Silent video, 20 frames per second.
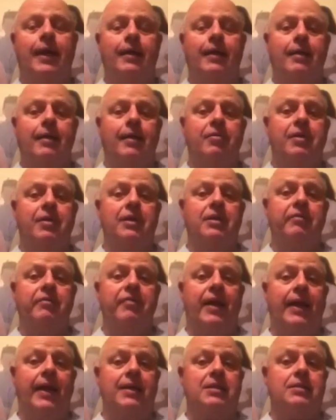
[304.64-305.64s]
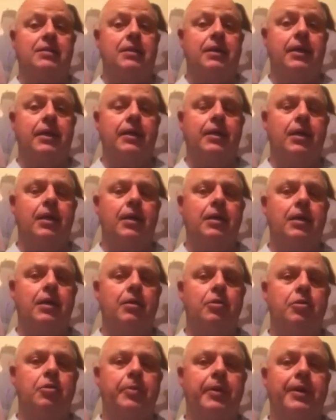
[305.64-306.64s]
I think the vaccine,
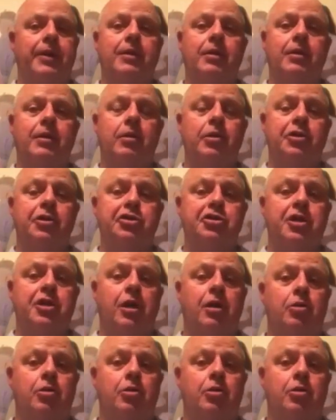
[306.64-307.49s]
depending on who you talk